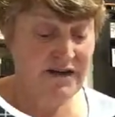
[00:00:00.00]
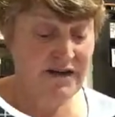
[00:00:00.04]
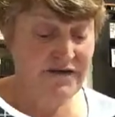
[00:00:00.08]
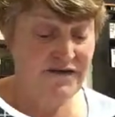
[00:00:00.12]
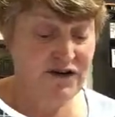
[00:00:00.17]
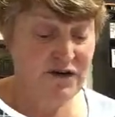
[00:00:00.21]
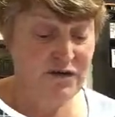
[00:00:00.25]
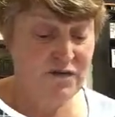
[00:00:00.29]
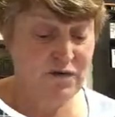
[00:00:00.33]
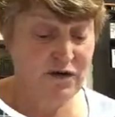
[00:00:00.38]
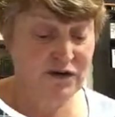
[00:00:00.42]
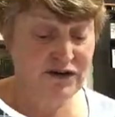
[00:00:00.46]
if
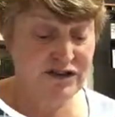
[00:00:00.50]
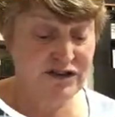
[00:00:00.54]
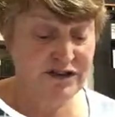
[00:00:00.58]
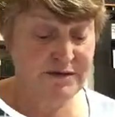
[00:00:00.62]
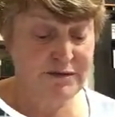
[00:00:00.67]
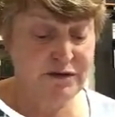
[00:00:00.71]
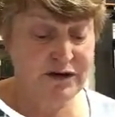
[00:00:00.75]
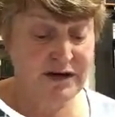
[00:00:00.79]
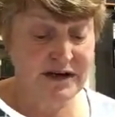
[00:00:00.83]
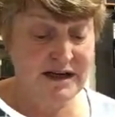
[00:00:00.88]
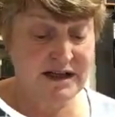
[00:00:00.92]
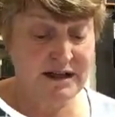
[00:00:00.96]
you want to
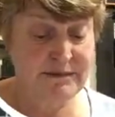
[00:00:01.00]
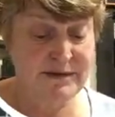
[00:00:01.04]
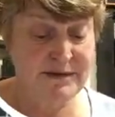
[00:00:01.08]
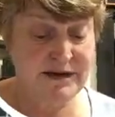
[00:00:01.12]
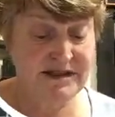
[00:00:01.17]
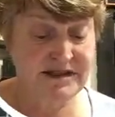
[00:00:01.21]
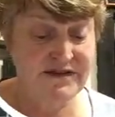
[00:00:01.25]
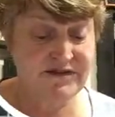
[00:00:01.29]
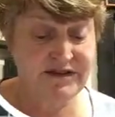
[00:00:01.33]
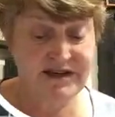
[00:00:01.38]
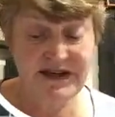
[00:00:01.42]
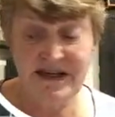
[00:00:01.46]
put a little
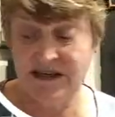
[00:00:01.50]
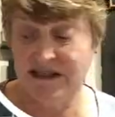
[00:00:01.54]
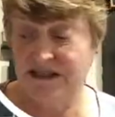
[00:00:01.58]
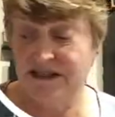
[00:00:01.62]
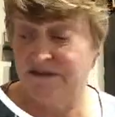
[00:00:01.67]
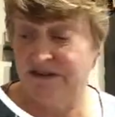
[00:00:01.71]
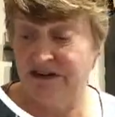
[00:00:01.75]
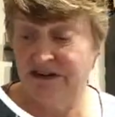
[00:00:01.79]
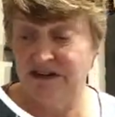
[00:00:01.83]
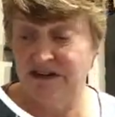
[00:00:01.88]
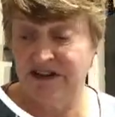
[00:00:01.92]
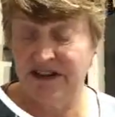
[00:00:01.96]
piece of
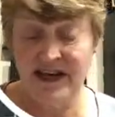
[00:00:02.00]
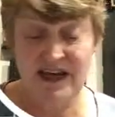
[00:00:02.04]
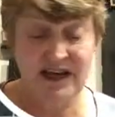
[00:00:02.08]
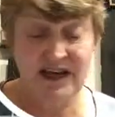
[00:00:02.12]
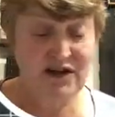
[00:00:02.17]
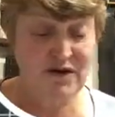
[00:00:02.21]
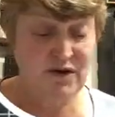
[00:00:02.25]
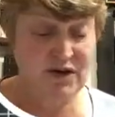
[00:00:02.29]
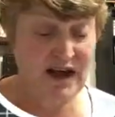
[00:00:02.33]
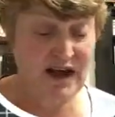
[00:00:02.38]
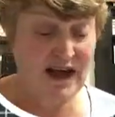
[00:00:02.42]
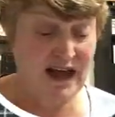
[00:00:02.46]
adhesive under there,
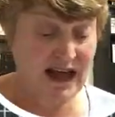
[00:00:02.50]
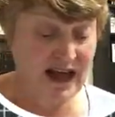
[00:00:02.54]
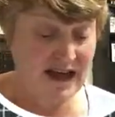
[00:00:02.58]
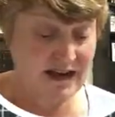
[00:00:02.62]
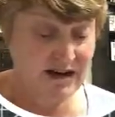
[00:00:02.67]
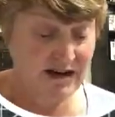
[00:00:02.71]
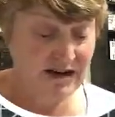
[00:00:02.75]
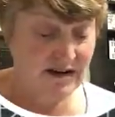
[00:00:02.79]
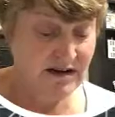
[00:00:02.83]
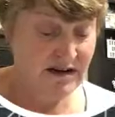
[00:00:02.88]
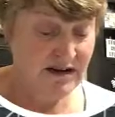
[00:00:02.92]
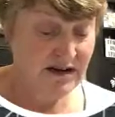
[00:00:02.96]
you
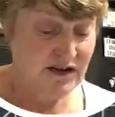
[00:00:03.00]
can,